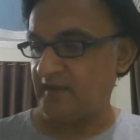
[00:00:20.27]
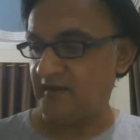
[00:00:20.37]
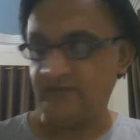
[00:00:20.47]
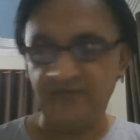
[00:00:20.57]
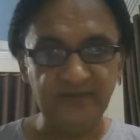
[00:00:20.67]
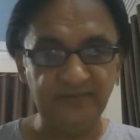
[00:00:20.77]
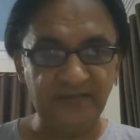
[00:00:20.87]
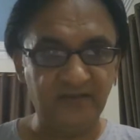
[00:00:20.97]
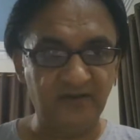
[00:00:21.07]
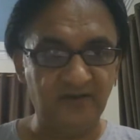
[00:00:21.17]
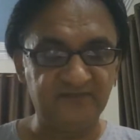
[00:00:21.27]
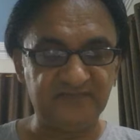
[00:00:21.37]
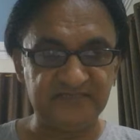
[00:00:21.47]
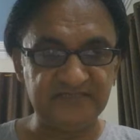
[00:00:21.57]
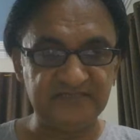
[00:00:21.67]
feedback of the
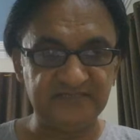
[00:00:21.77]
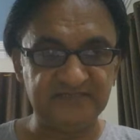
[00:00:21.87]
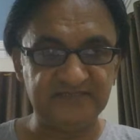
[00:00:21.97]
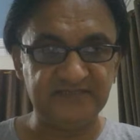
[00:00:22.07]
teachers